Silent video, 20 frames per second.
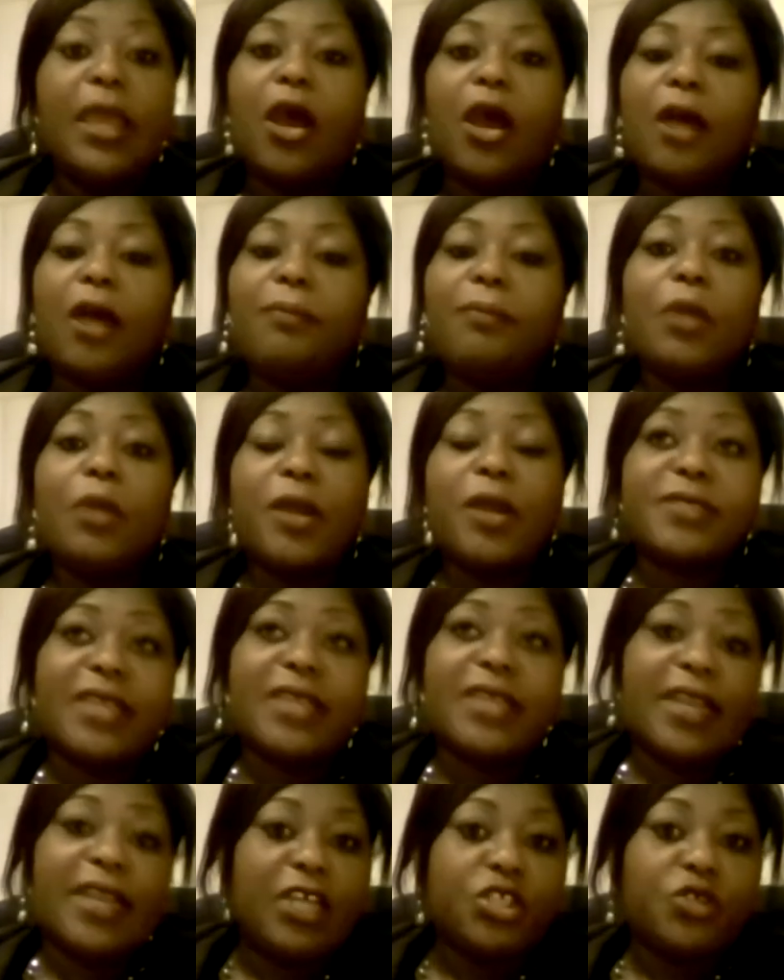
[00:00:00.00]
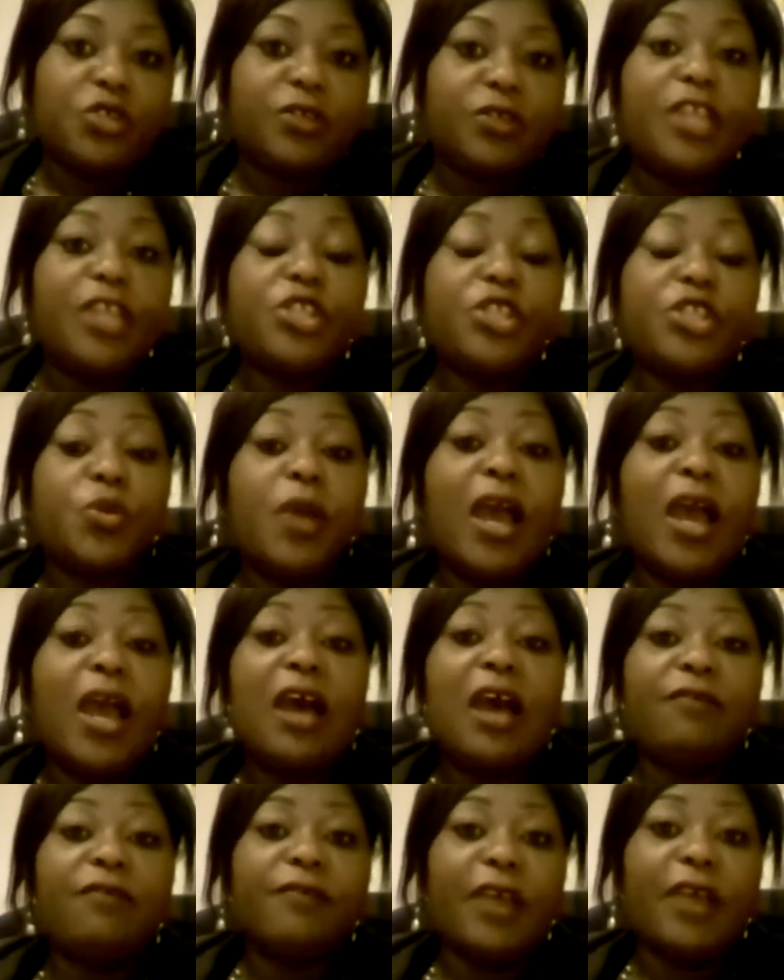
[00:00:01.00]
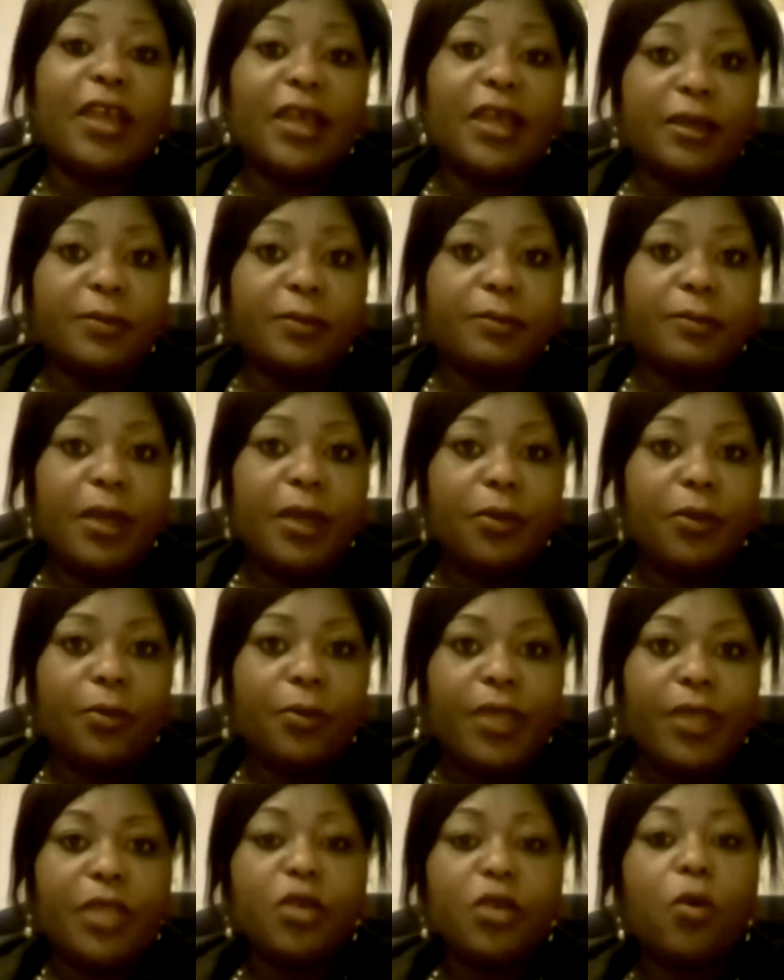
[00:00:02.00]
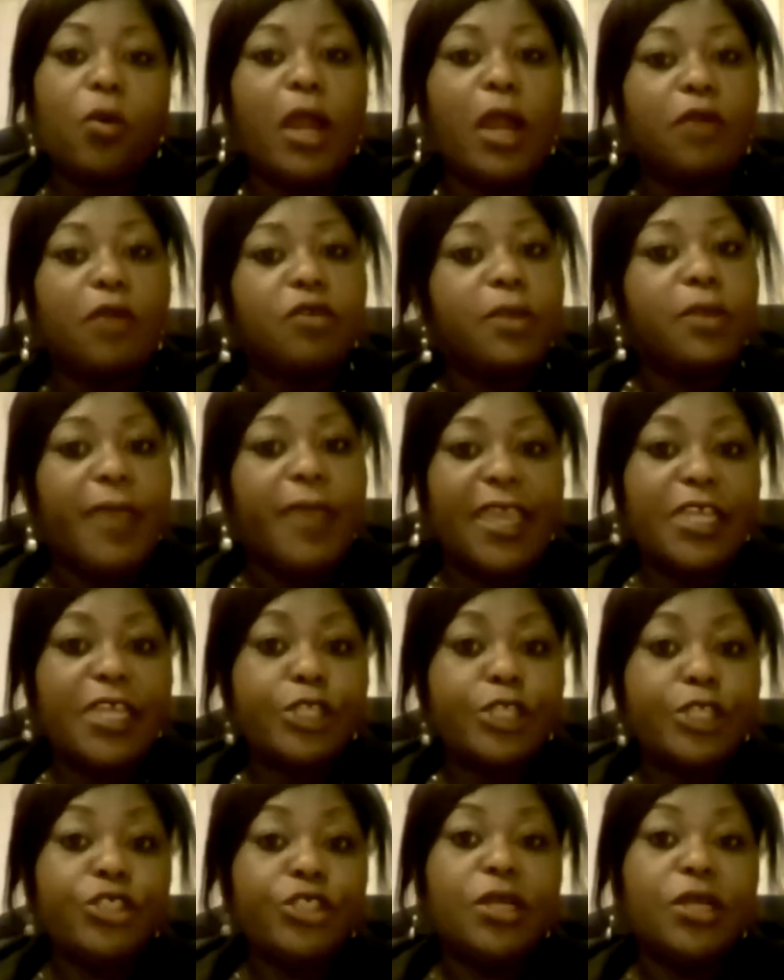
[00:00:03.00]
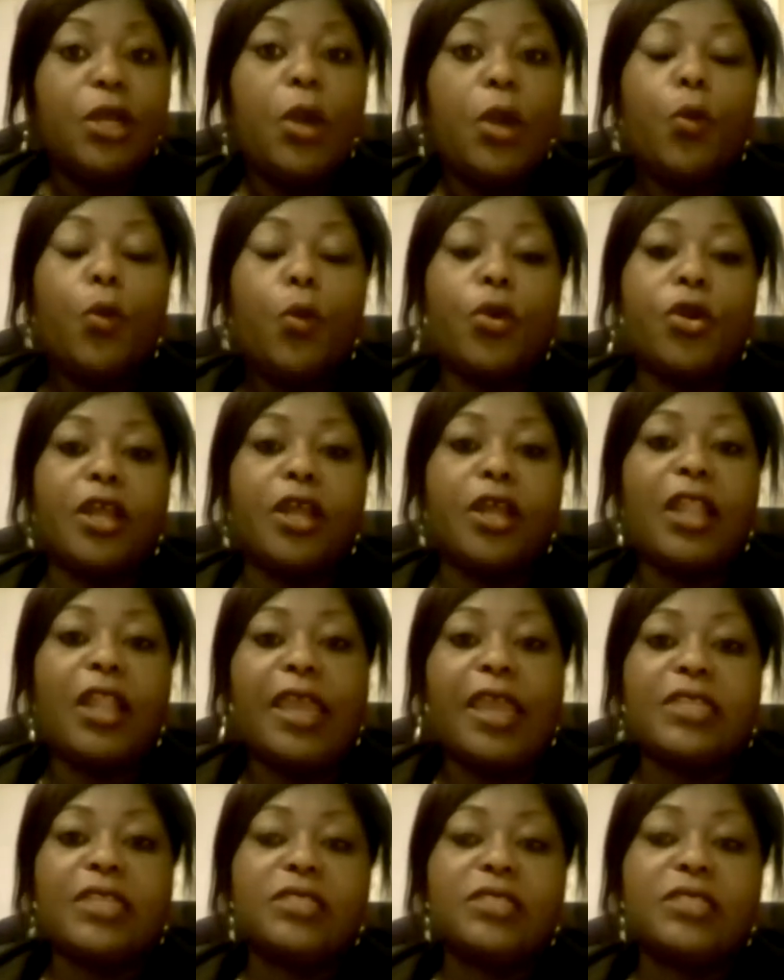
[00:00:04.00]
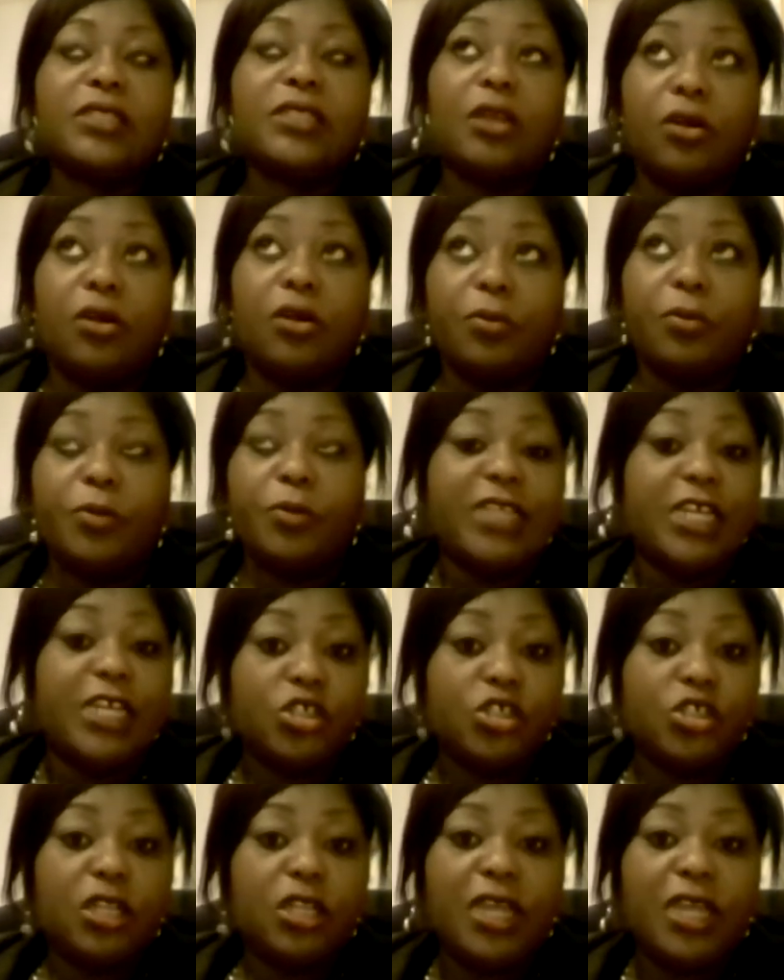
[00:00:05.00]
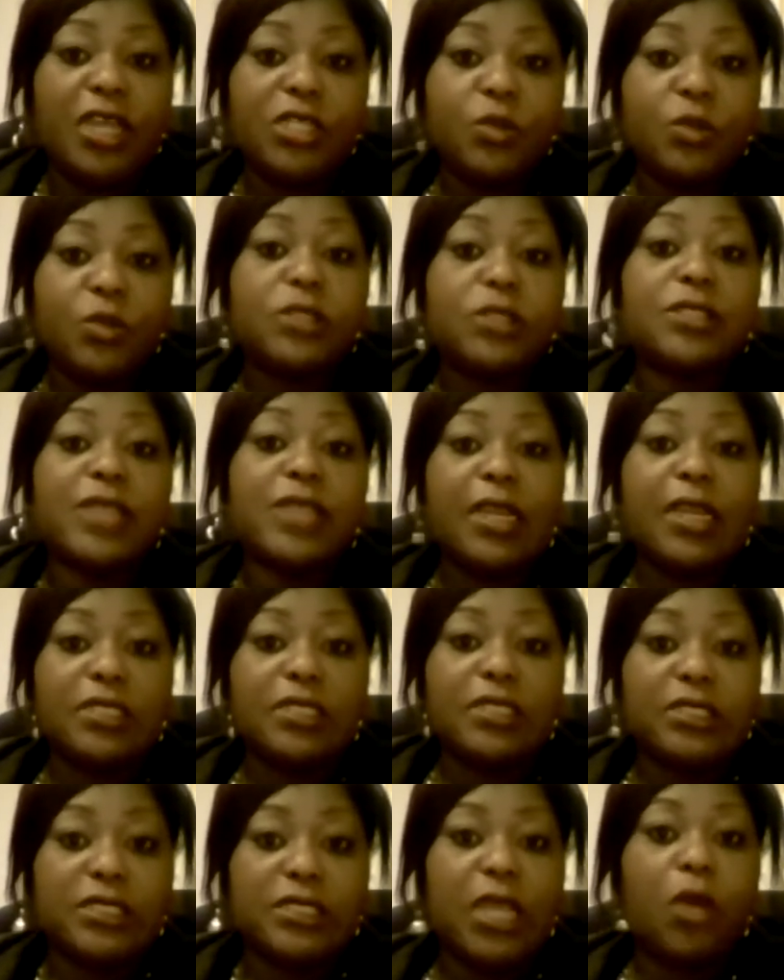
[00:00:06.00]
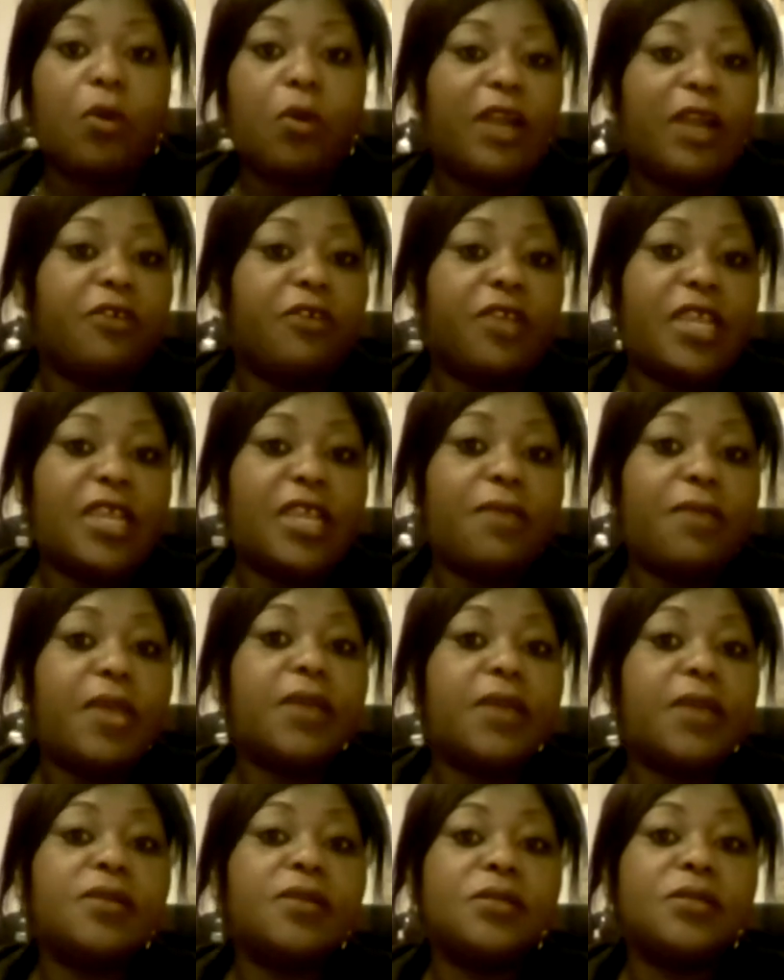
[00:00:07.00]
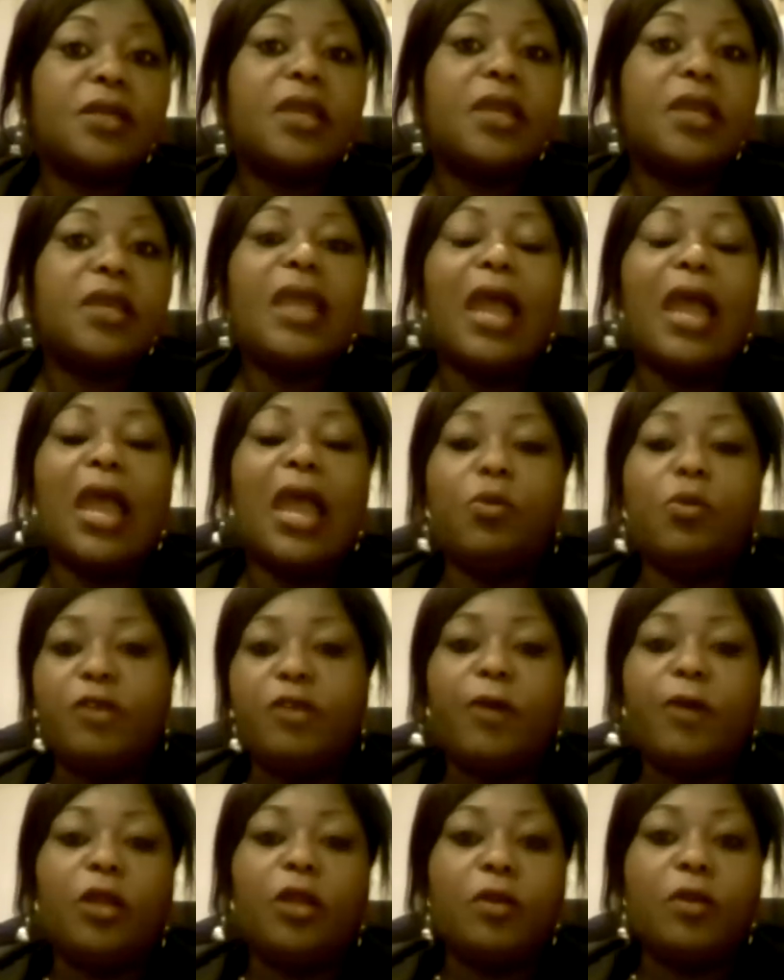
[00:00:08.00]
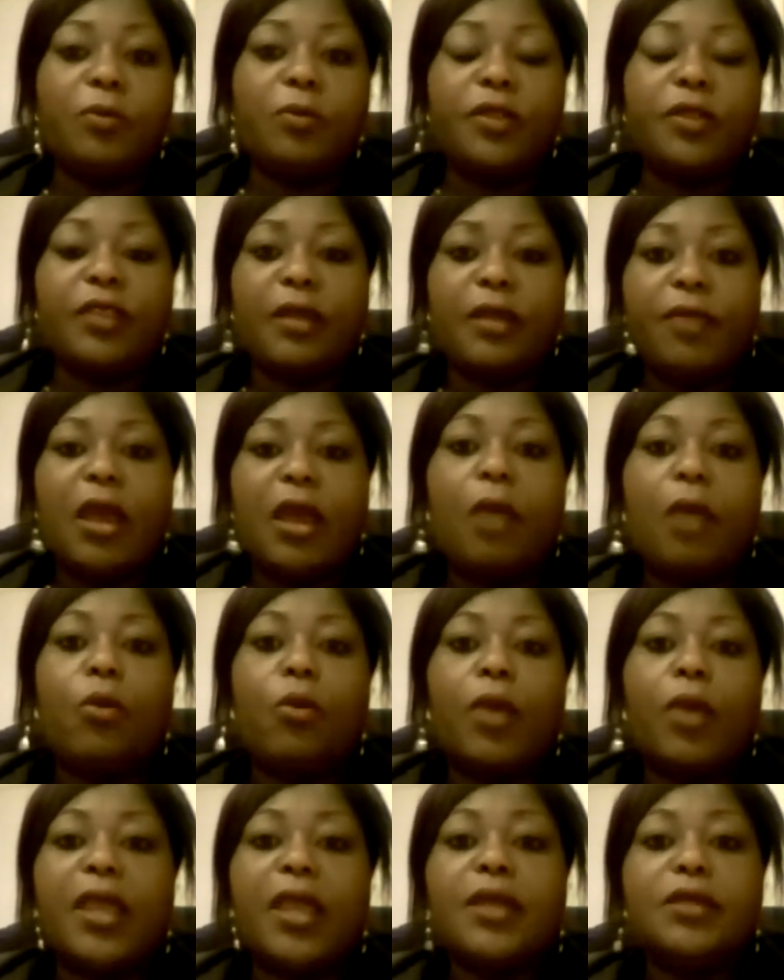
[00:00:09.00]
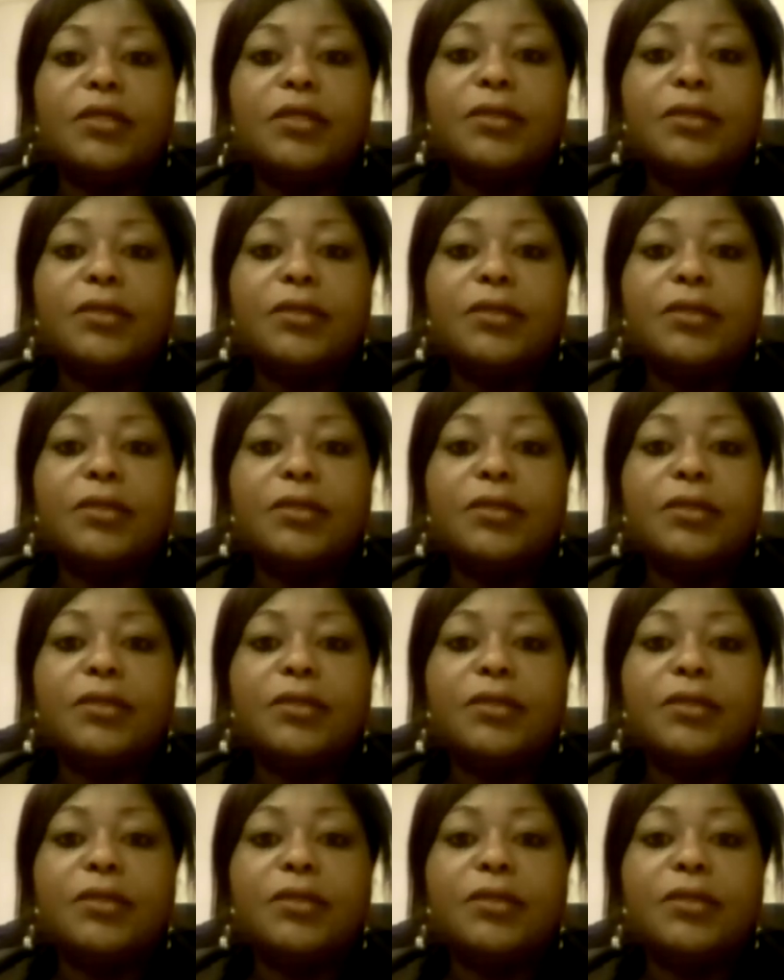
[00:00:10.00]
On my website, actually, I do have an inquiry page where clients or potential clients will send us inquiry email, and we follow up with them that way.